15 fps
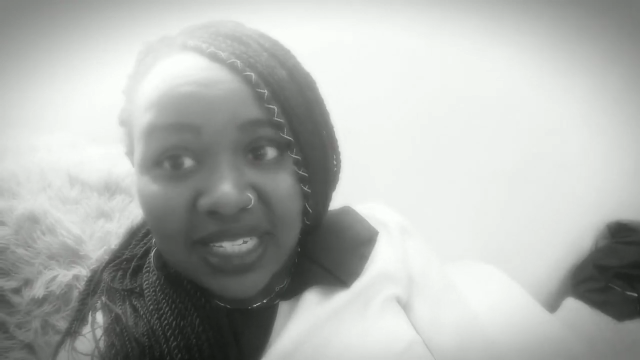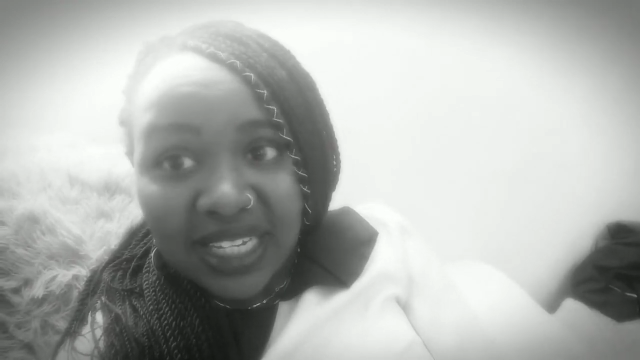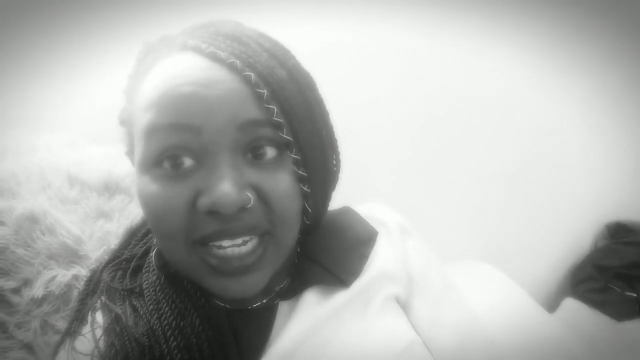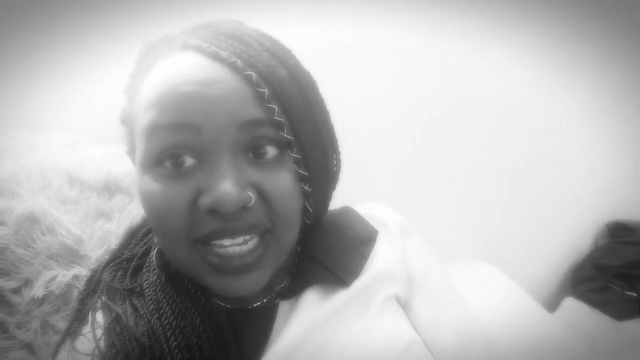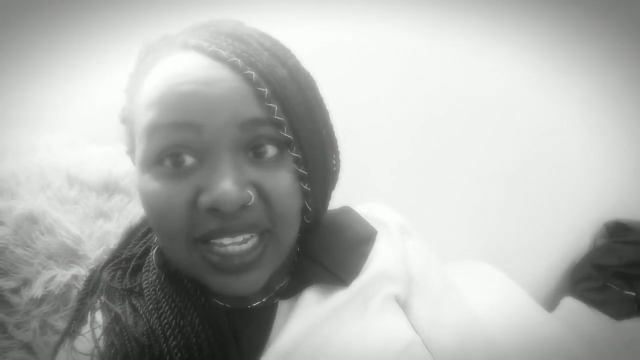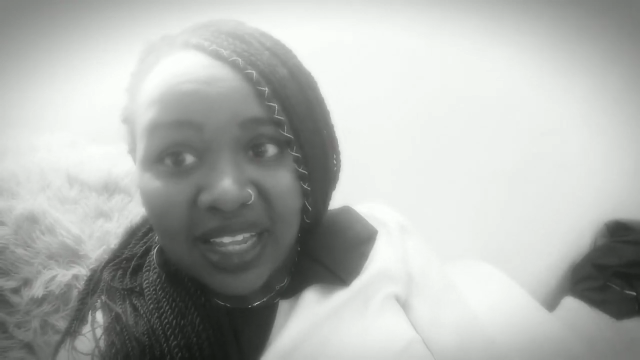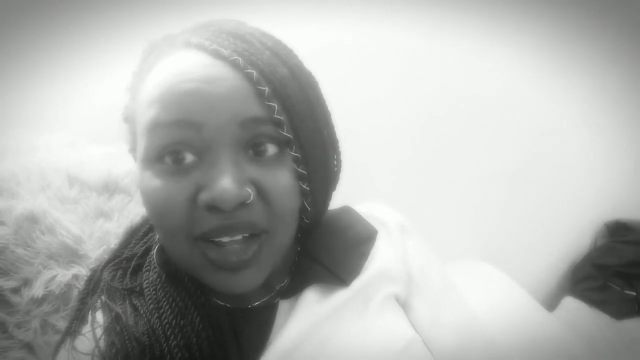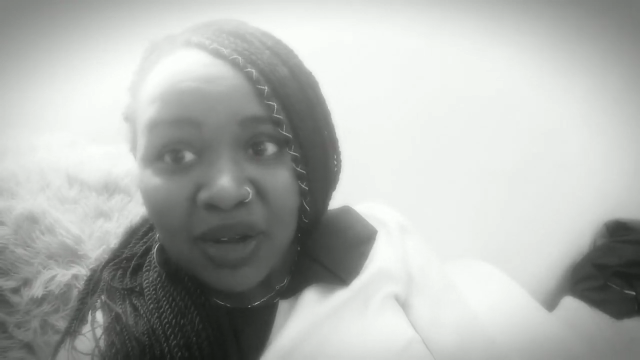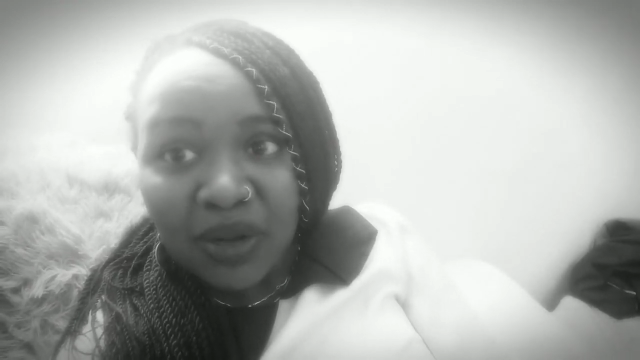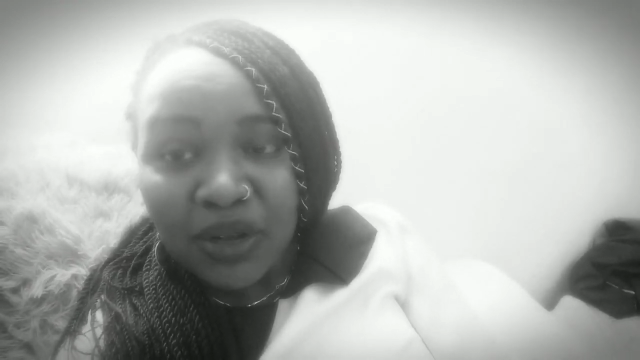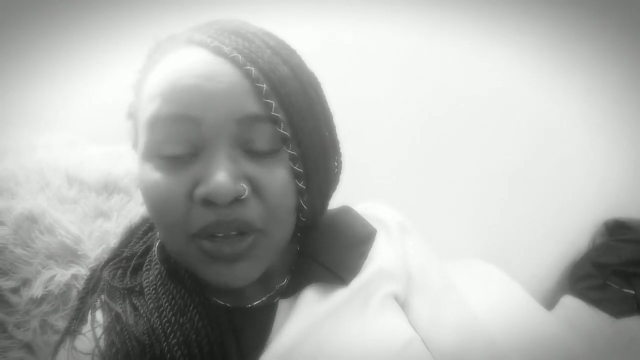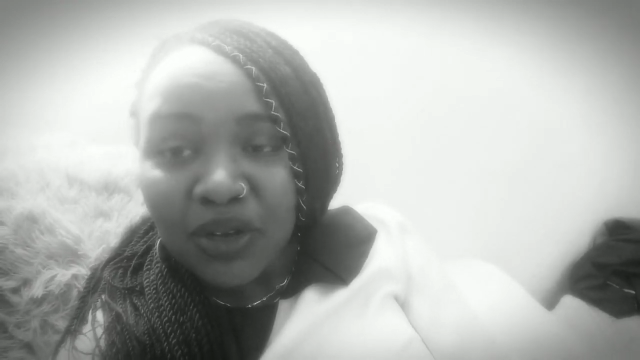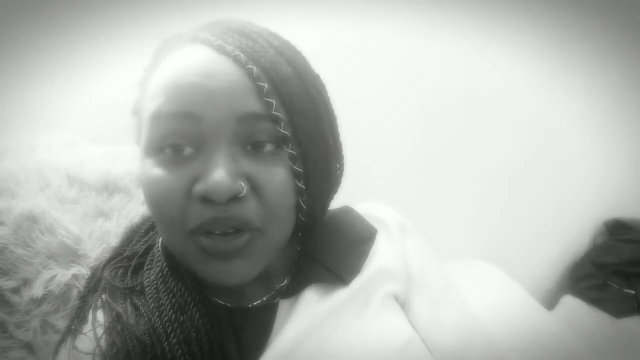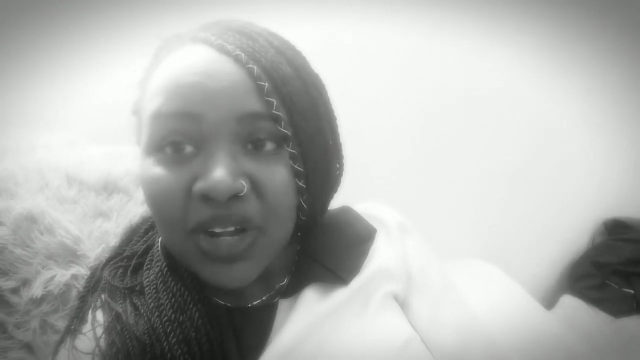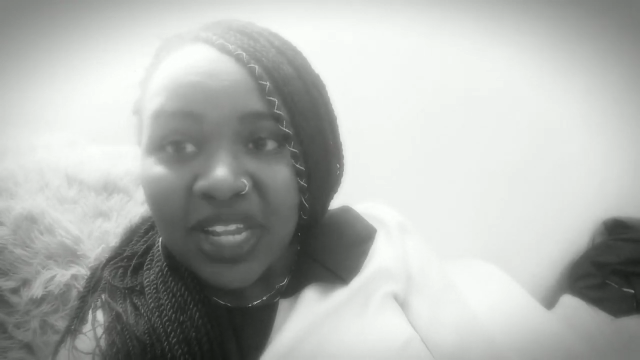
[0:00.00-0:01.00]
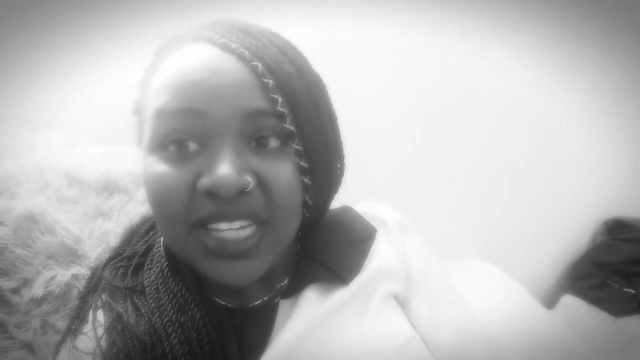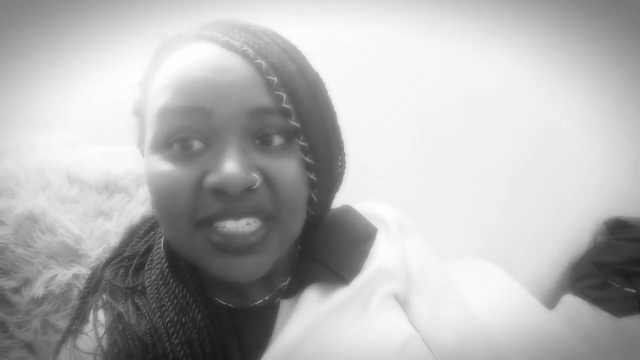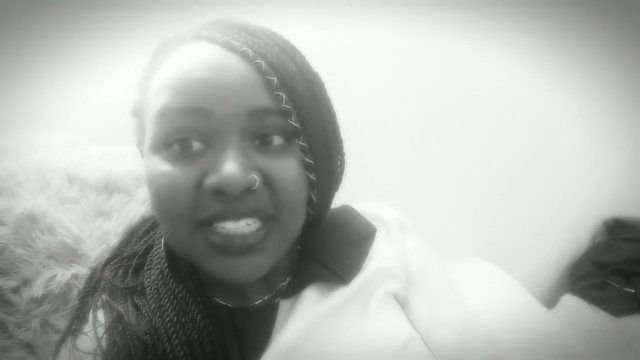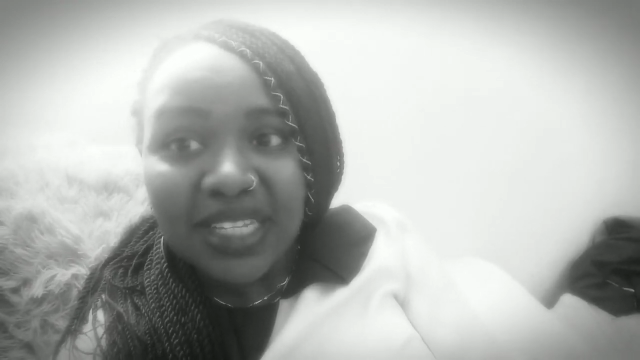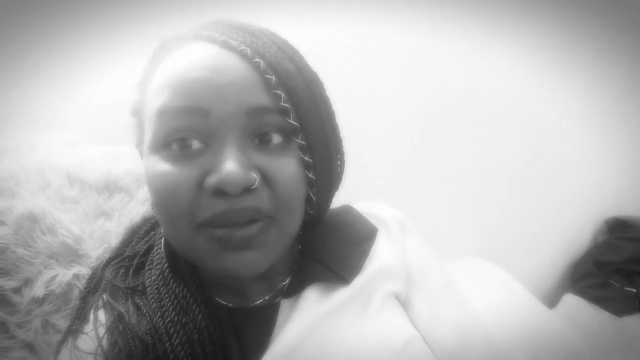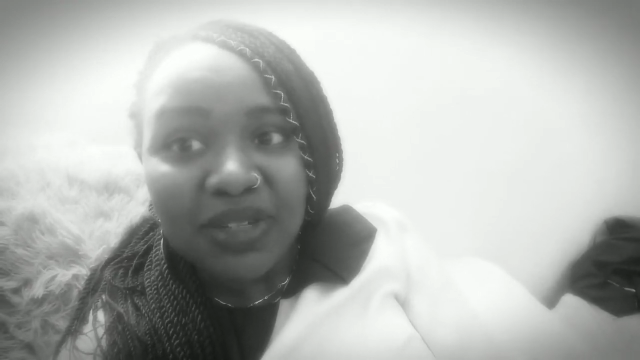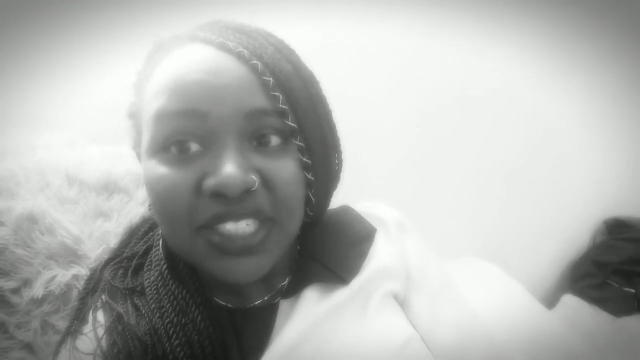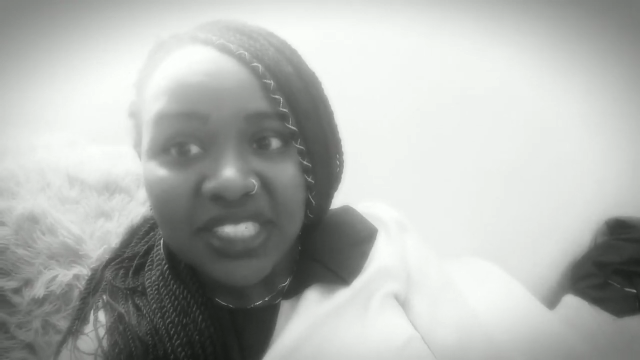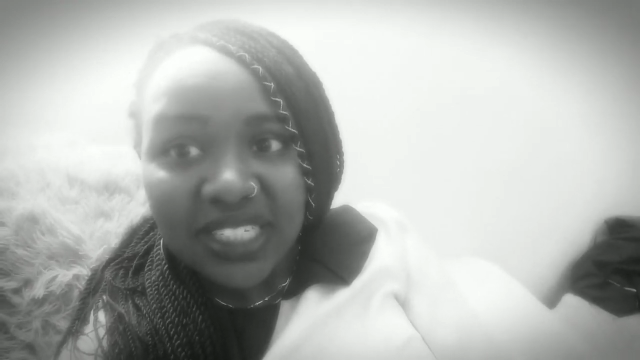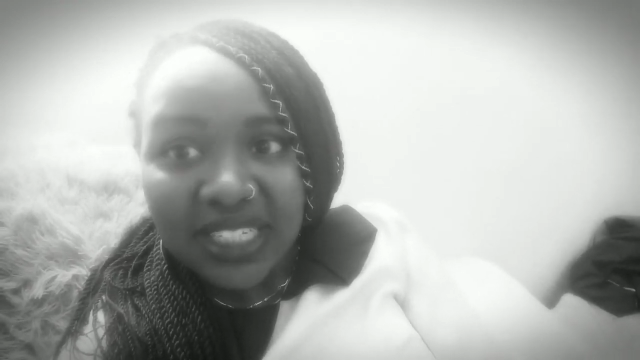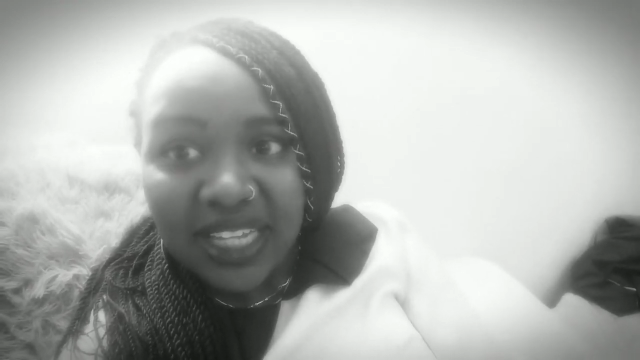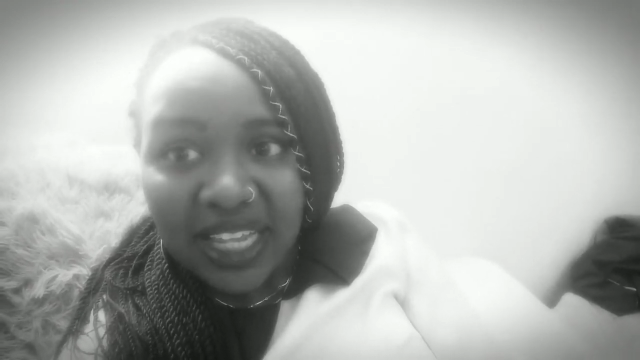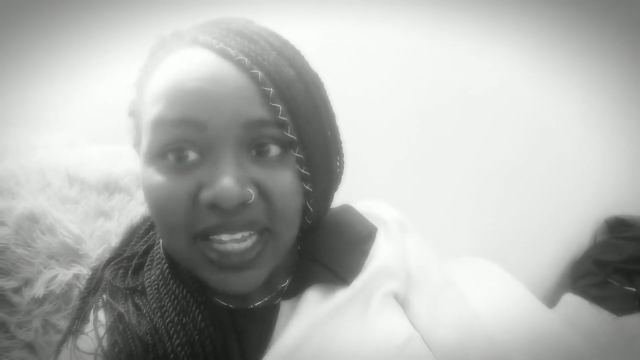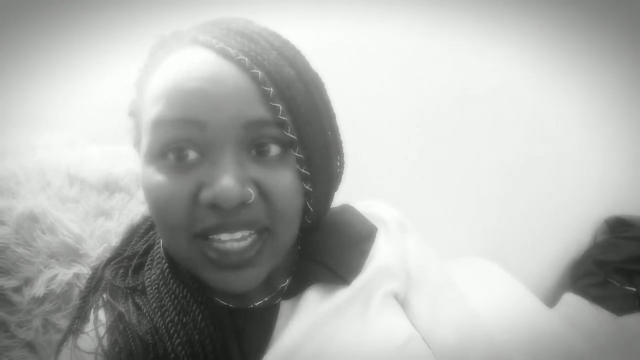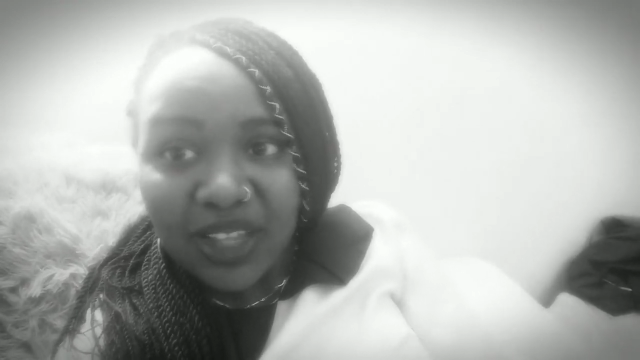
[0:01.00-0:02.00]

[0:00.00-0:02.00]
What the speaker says: like you're a heating machine.